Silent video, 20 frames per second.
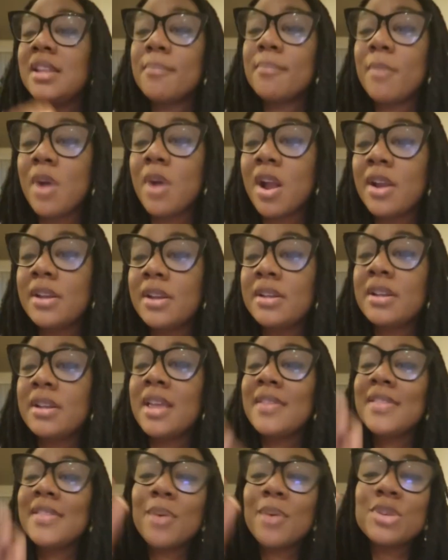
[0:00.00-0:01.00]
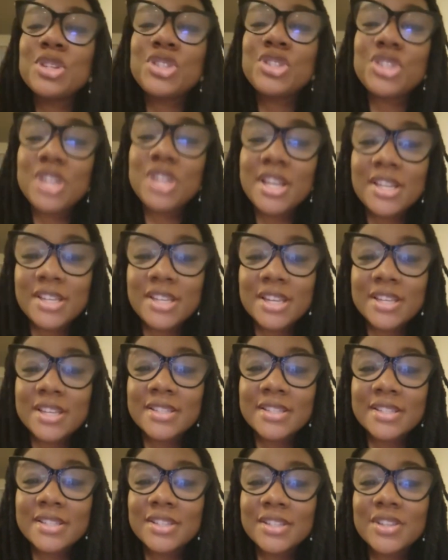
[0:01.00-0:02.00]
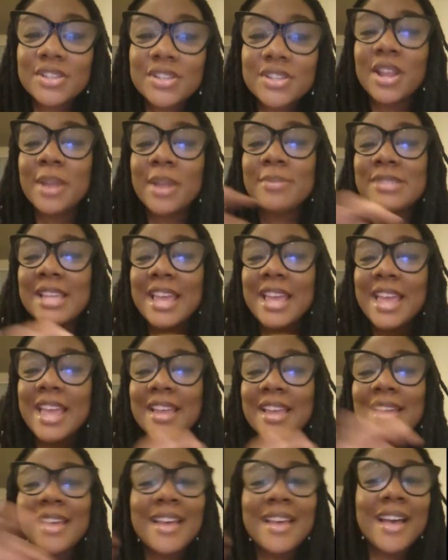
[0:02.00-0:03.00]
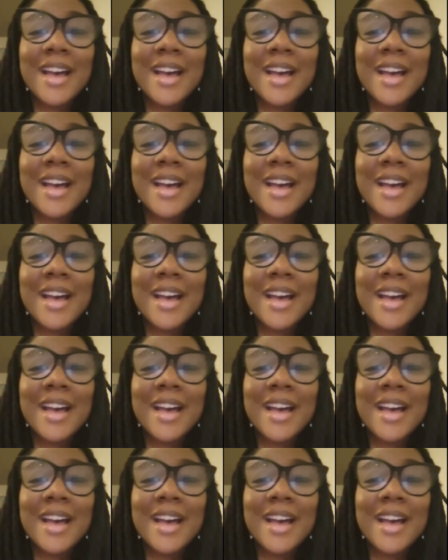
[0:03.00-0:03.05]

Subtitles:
Martin, that was genius. You know what I'm saying?